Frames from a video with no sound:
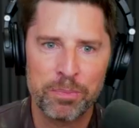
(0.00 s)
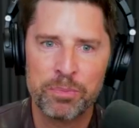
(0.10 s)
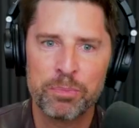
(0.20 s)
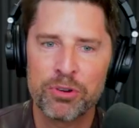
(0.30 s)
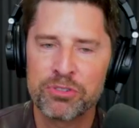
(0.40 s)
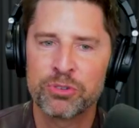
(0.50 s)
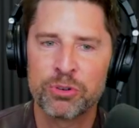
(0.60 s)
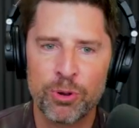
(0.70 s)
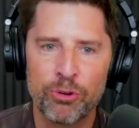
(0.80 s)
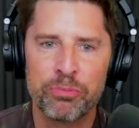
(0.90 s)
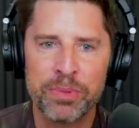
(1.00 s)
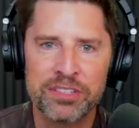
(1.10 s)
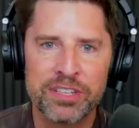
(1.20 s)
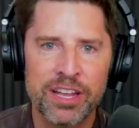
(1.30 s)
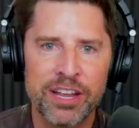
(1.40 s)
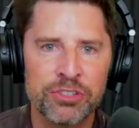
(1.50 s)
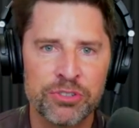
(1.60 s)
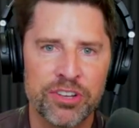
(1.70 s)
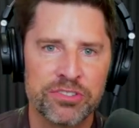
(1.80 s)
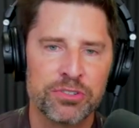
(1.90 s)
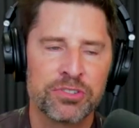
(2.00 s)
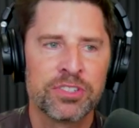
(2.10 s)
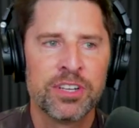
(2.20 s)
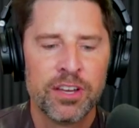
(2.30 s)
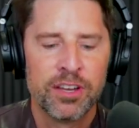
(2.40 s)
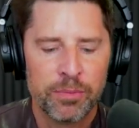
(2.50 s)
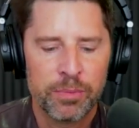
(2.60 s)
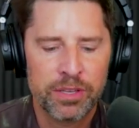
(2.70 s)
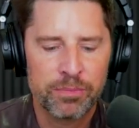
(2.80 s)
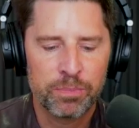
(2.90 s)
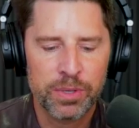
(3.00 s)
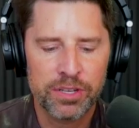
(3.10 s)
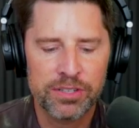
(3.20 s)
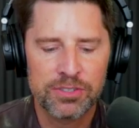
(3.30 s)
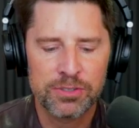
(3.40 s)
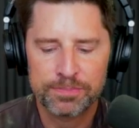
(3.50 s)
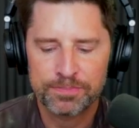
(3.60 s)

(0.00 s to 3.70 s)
Personal growth meets hairdressers be- because